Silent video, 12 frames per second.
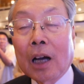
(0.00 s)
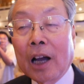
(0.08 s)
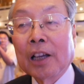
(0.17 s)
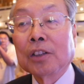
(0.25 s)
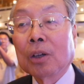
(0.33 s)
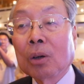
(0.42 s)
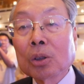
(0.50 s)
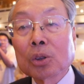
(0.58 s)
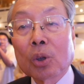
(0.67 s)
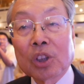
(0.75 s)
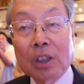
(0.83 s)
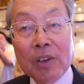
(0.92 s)
and
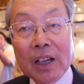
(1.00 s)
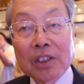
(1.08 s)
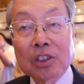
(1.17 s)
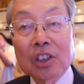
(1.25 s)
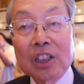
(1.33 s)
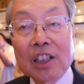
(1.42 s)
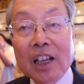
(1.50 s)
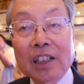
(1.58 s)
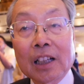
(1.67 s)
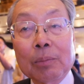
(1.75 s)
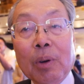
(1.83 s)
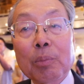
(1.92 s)
also device design
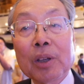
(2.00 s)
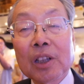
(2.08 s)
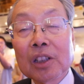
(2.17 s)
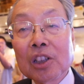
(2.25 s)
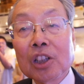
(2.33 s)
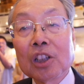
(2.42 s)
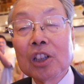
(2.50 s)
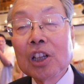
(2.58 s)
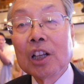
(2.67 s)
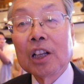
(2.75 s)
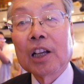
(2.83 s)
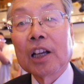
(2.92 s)
capability,
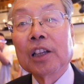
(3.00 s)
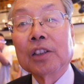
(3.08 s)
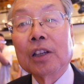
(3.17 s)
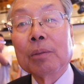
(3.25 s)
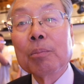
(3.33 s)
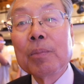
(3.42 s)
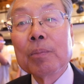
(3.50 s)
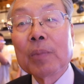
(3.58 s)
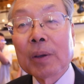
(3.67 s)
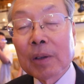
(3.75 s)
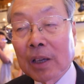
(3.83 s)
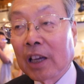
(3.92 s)
and,
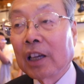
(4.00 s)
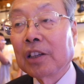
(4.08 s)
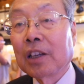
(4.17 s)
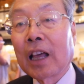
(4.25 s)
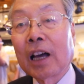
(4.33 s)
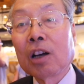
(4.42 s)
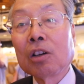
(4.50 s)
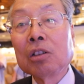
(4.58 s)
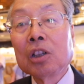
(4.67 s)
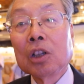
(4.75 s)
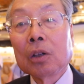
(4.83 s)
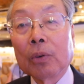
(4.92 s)
and now
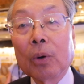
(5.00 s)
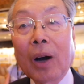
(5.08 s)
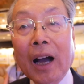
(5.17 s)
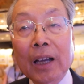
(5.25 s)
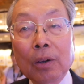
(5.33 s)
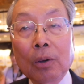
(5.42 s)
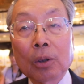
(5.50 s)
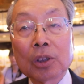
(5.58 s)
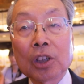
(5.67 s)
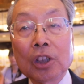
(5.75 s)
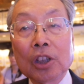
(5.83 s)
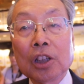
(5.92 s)
for
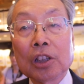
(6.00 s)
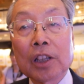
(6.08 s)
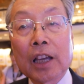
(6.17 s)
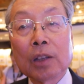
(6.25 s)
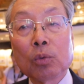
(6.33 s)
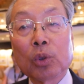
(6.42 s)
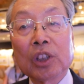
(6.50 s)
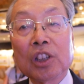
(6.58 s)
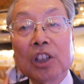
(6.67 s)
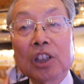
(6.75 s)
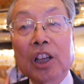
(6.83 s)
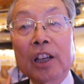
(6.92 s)
IoT, then we
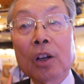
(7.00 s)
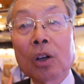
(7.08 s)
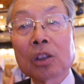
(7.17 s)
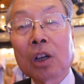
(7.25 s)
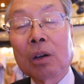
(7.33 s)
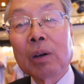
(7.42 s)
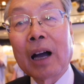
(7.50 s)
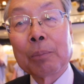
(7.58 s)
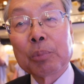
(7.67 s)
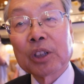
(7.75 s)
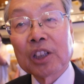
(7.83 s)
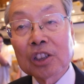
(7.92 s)
need a lot of
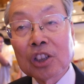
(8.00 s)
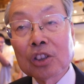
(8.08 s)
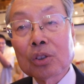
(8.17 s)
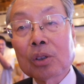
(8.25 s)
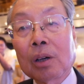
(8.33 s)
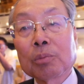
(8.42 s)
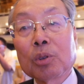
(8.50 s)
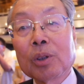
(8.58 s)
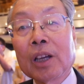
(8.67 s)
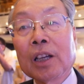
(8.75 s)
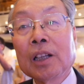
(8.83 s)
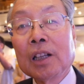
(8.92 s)
application
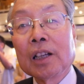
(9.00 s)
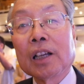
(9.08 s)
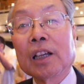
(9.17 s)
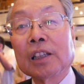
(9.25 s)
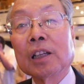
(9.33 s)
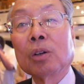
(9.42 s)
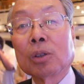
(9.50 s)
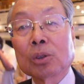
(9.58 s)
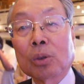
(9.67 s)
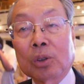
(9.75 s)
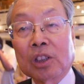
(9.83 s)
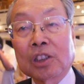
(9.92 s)
software and
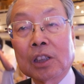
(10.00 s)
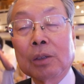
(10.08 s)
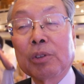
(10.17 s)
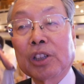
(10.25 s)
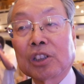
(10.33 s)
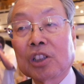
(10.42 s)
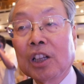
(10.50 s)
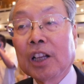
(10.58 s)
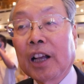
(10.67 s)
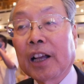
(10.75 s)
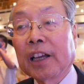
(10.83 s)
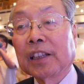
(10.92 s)
also the service.
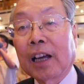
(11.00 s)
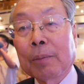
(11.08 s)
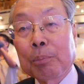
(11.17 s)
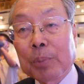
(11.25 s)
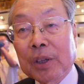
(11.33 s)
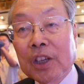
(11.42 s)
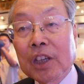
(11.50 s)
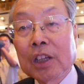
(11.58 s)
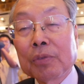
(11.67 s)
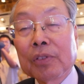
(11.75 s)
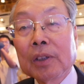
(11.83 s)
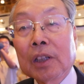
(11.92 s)
And I
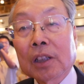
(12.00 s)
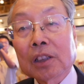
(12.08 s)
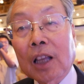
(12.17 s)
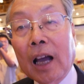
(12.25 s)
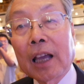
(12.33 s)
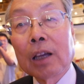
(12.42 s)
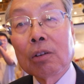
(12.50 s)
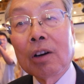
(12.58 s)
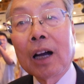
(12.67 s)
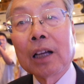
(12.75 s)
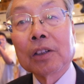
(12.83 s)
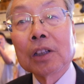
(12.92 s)
believe
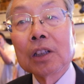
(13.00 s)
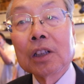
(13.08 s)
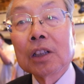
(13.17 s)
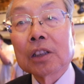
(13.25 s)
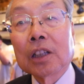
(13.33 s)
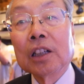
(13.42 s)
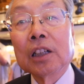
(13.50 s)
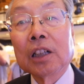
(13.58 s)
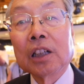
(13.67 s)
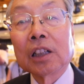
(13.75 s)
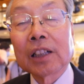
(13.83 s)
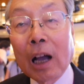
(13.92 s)
Taiwan,
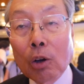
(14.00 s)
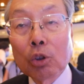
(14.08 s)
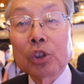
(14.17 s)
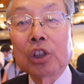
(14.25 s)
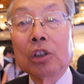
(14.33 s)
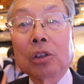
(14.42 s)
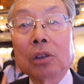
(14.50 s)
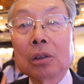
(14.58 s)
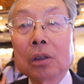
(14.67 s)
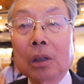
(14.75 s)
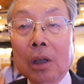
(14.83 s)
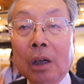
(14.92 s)
the culture
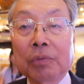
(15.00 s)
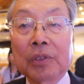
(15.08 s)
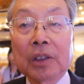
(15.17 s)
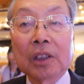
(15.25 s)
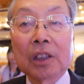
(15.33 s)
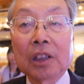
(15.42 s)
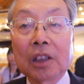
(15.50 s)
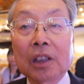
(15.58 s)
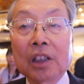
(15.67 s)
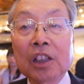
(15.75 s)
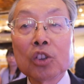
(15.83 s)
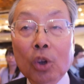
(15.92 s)
of the
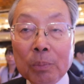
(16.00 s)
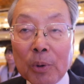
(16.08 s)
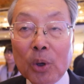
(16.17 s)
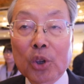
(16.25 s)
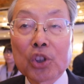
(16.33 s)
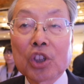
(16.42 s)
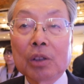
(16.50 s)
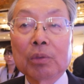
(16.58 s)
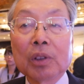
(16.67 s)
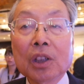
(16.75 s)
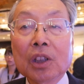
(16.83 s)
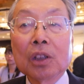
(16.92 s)
entrepreneurship
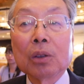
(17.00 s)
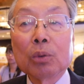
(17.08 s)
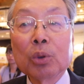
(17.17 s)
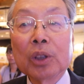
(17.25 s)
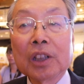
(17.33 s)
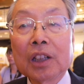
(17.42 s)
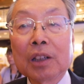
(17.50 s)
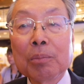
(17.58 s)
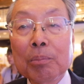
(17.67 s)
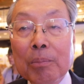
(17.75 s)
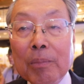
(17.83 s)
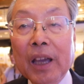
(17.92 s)
will
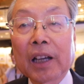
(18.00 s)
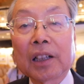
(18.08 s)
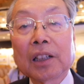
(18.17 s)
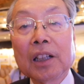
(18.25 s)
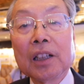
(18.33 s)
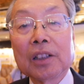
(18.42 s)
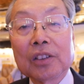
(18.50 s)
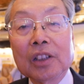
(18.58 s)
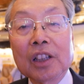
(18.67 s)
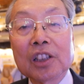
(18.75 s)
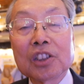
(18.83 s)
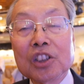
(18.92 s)
make
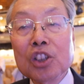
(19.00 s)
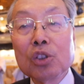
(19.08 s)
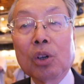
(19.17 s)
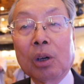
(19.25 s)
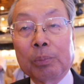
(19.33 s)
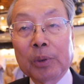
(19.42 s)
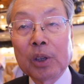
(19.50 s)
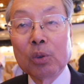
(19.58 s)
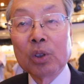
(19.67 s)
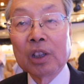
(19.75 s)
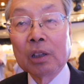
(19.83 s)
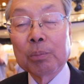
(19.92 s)
this new
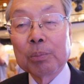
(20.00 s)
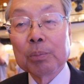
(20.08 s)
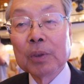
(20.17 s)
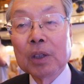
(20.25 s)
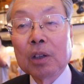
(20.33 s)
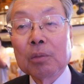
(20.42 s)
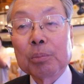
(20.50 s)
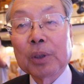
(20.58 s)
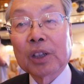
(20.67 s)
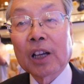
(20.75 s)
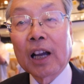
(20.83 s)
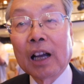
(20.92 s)
opportunity
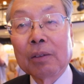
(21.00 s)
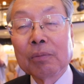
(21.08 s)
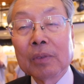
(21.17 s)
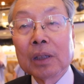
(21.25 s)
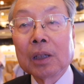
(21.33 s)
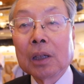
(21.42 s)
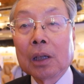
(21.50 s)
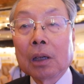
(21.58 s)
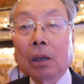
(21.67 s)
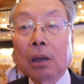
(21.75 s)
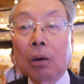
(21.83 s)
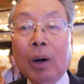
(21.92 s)
become
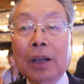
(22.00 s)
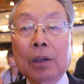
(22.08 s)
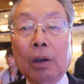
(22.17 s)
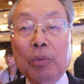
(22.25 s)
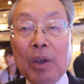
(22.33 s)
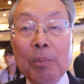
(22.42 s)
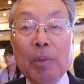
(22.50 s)
one of the